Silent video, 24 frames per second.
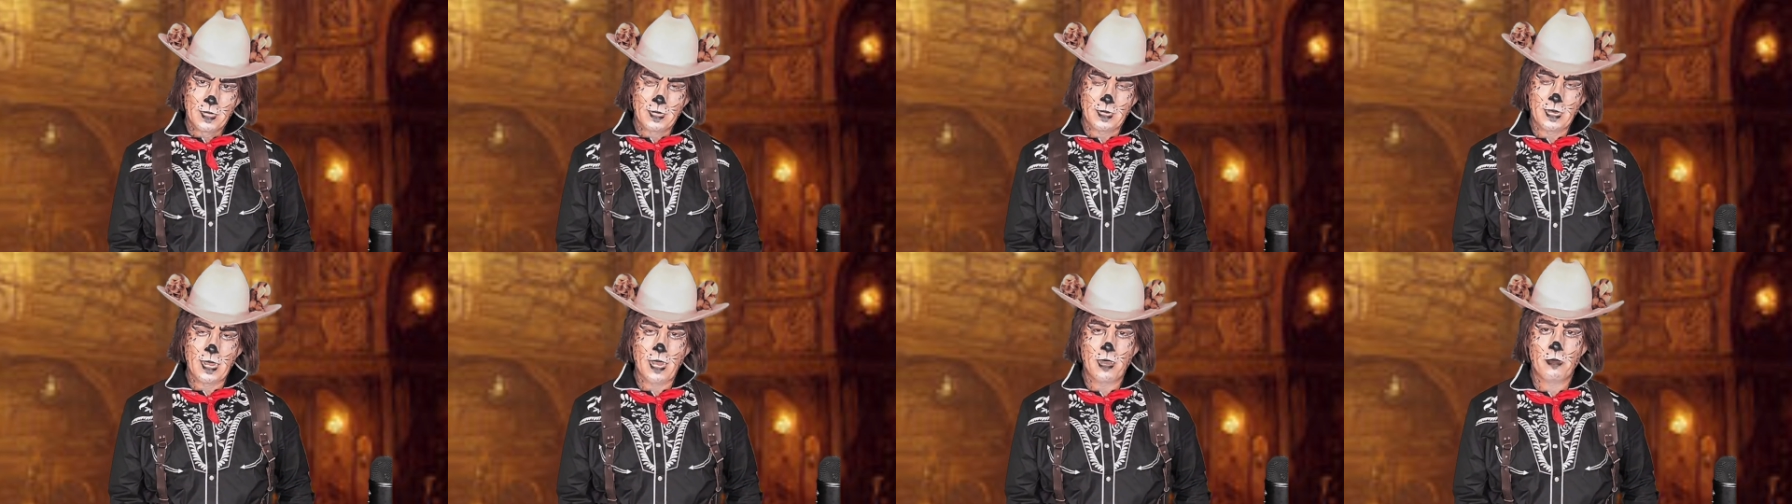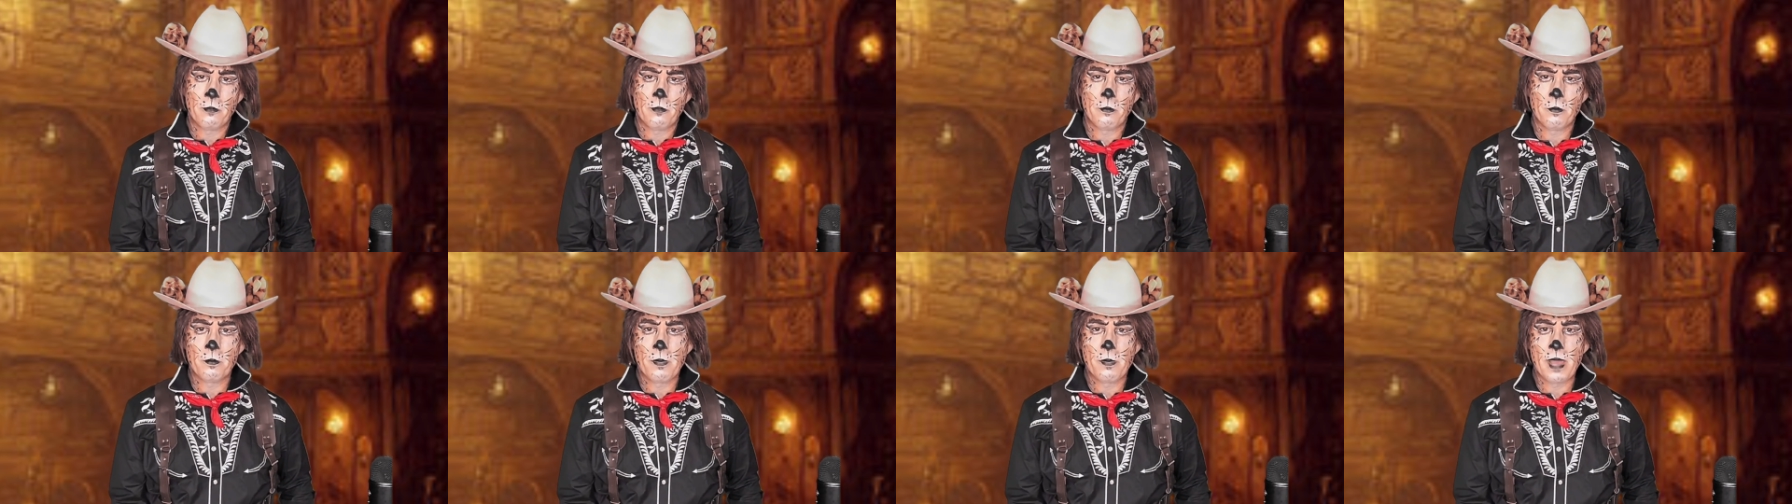
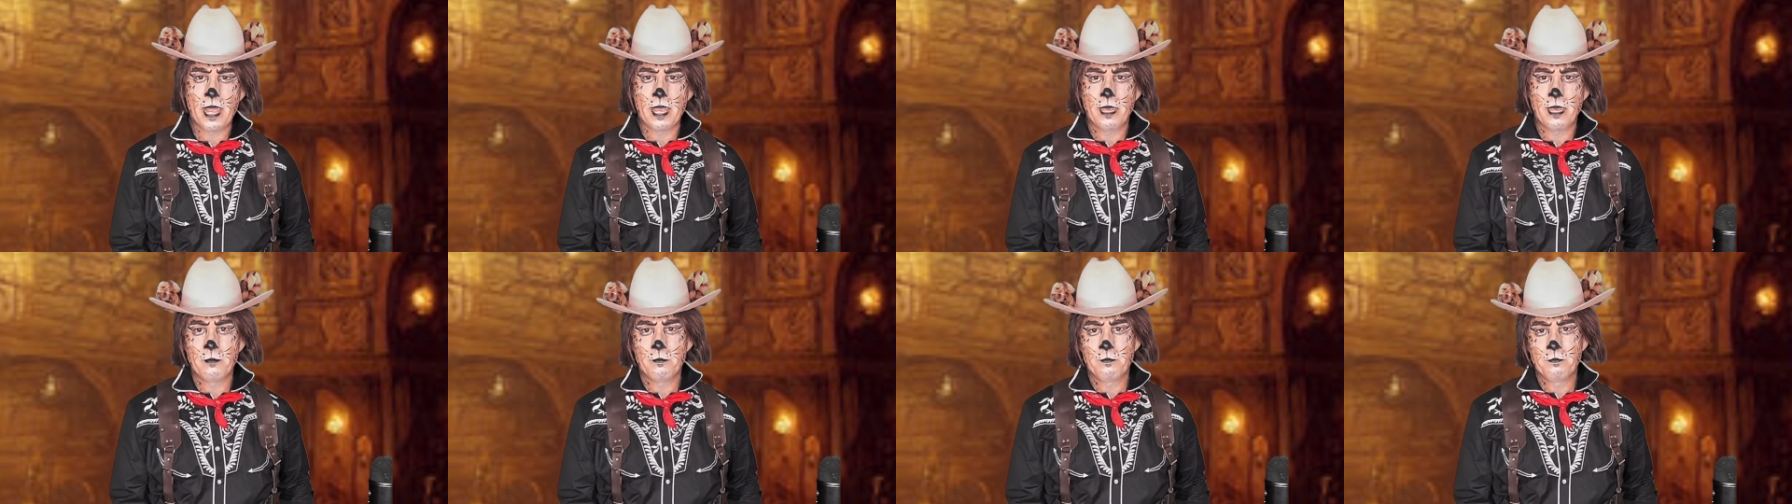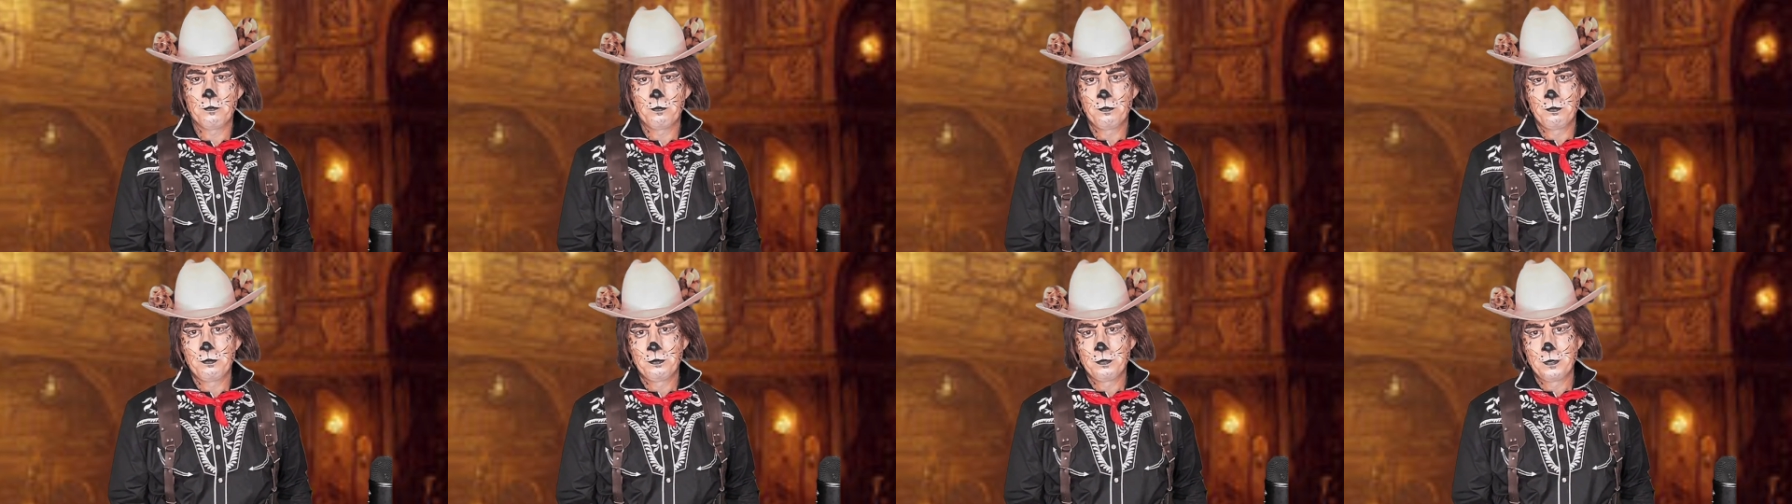Now,
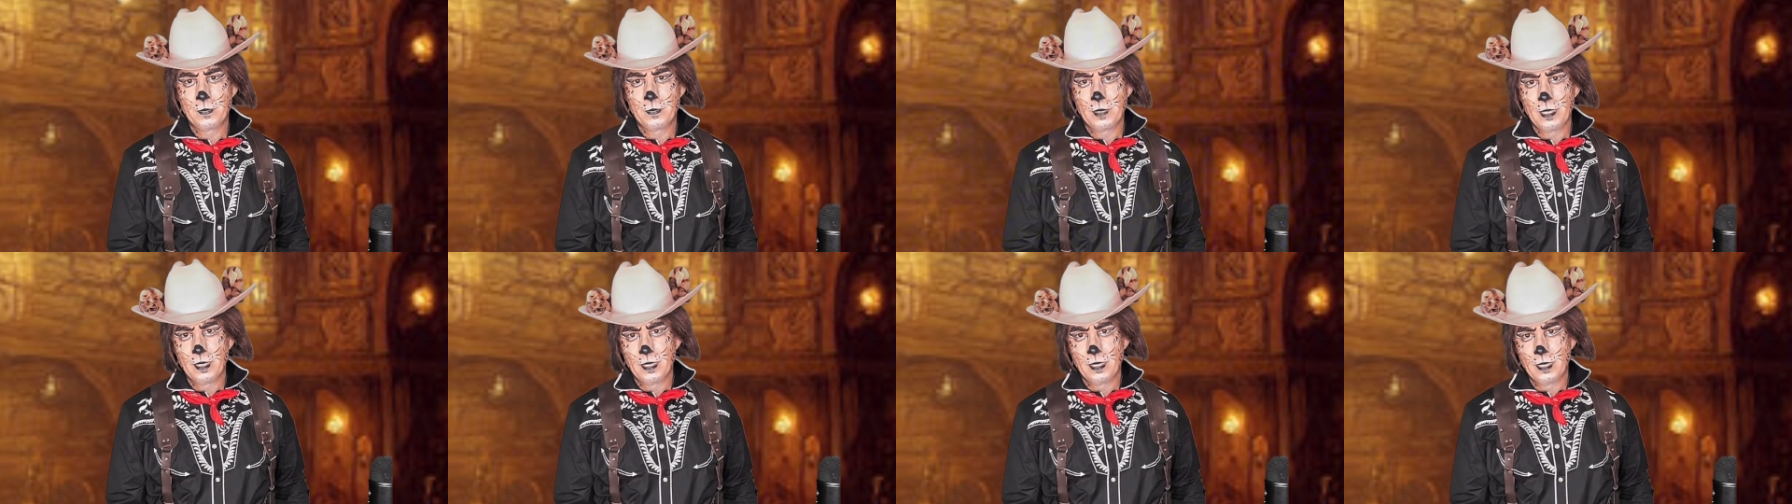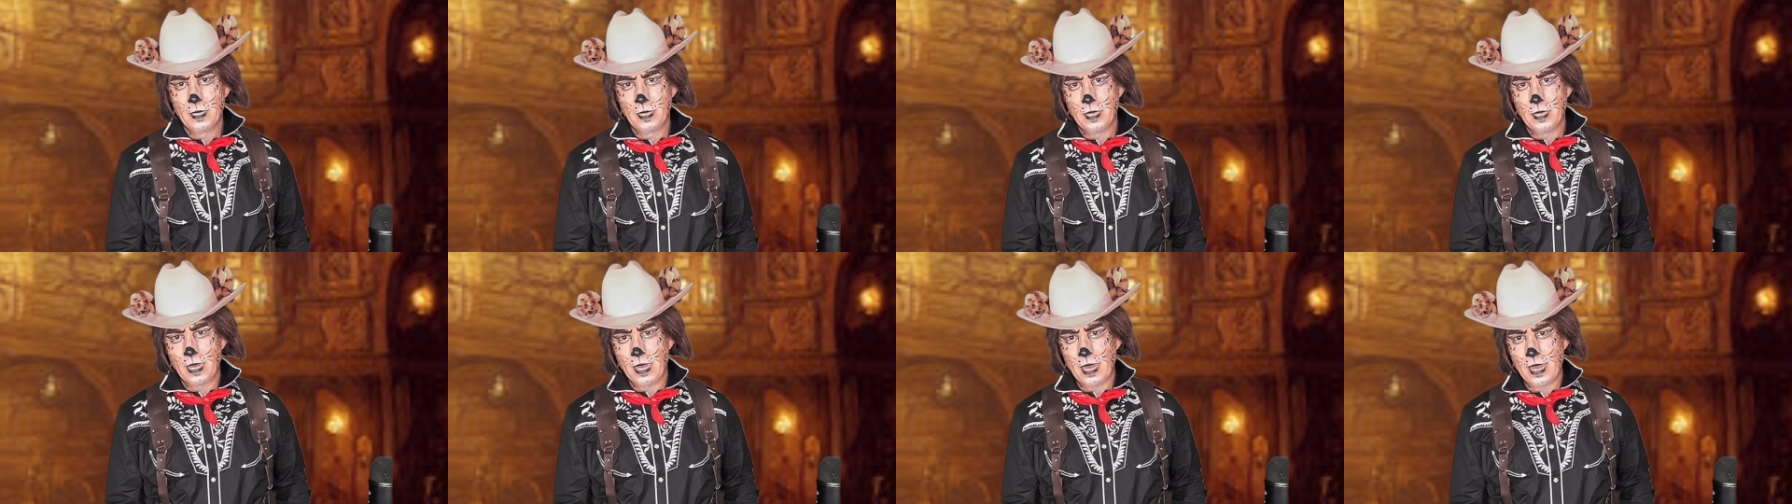ma'am,
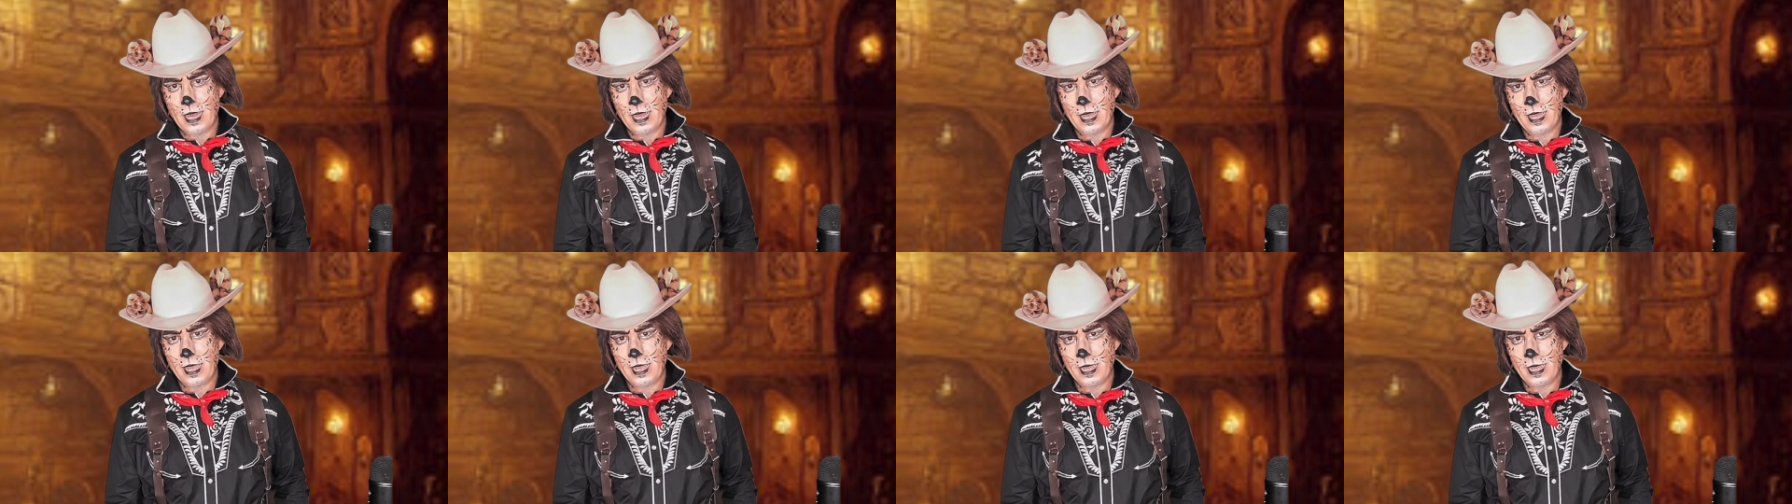I